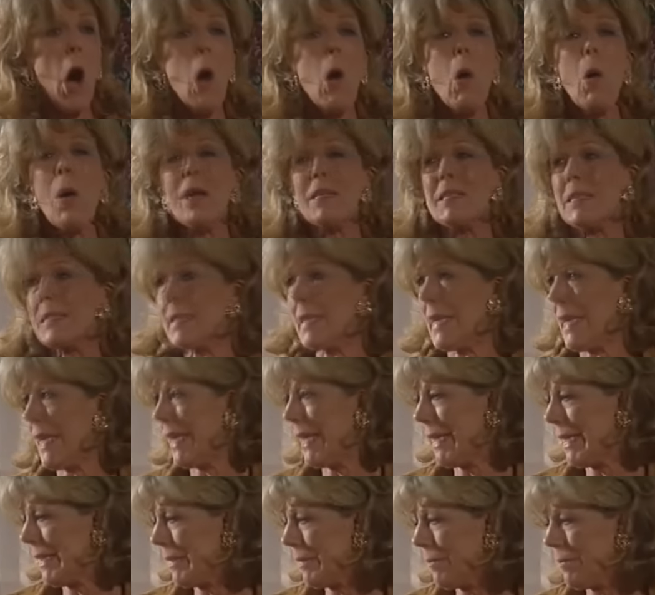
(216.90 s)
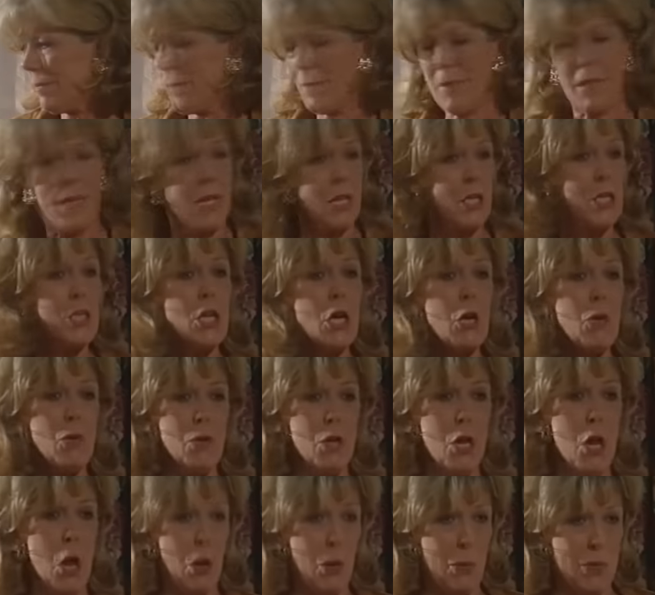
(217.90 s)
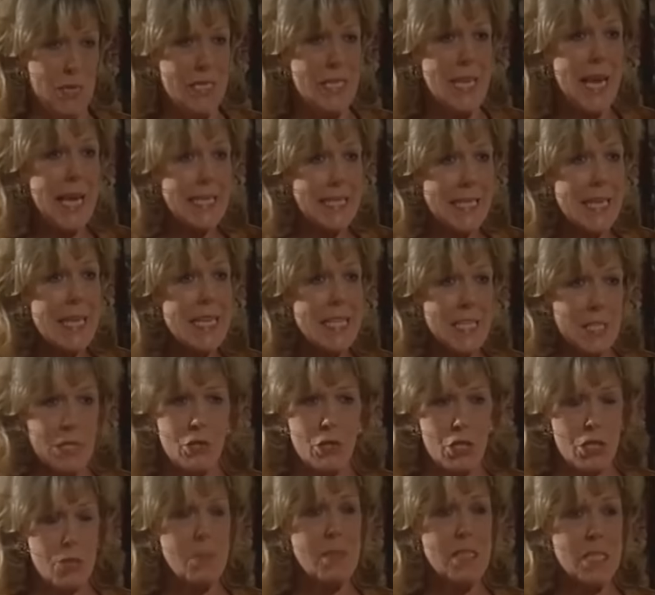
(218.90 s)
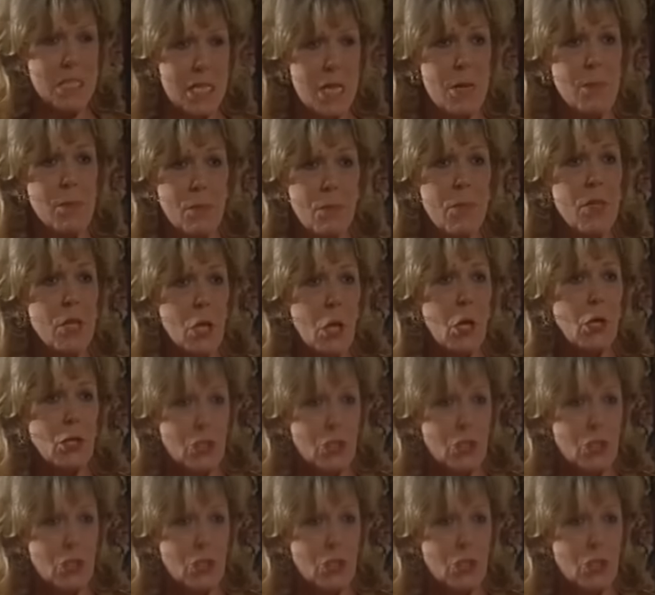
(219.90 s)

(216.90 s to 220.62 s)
Oh, I see. You don't know, is that it? So she's been sleeping with